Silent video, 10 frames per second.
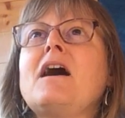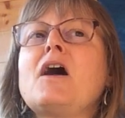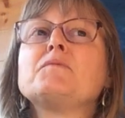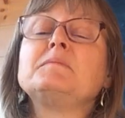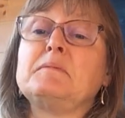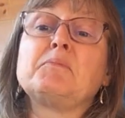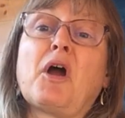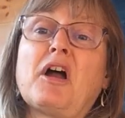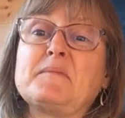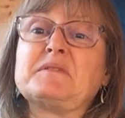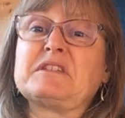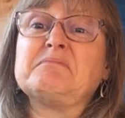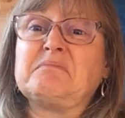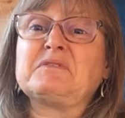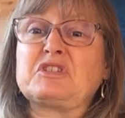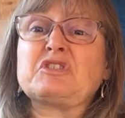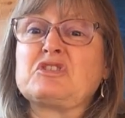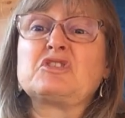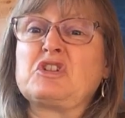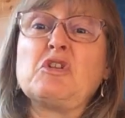I would be bribed
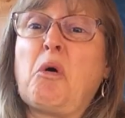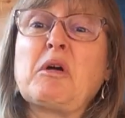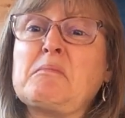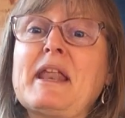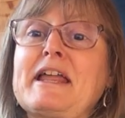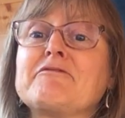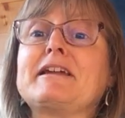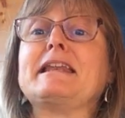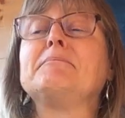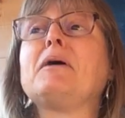to not complain really